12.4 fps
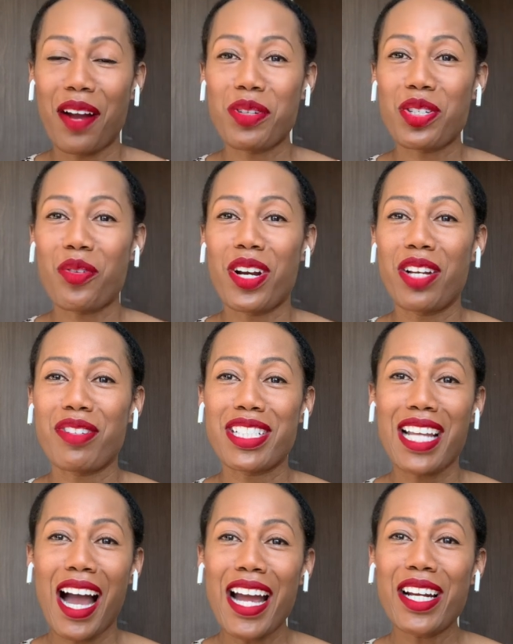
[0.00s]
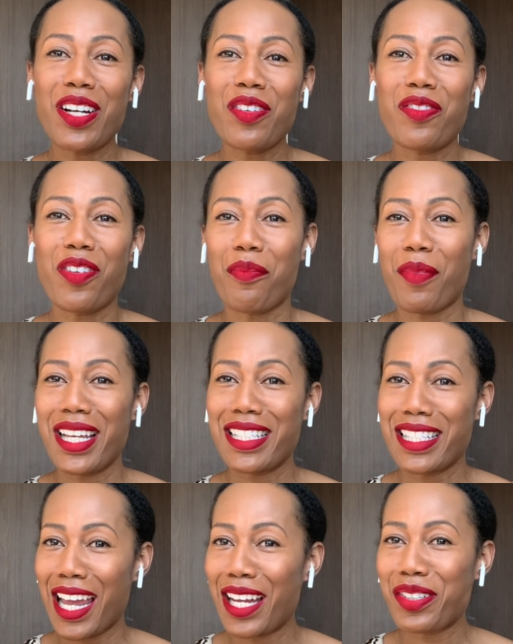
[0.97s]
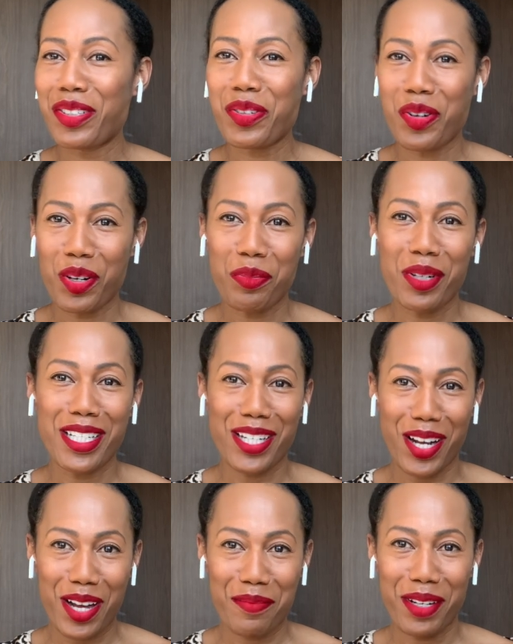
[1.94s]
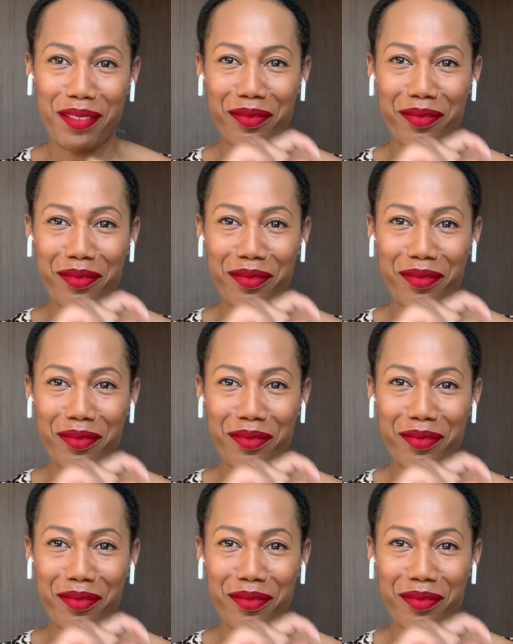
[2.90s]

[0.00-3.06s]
was going to retire from my standard corporate job.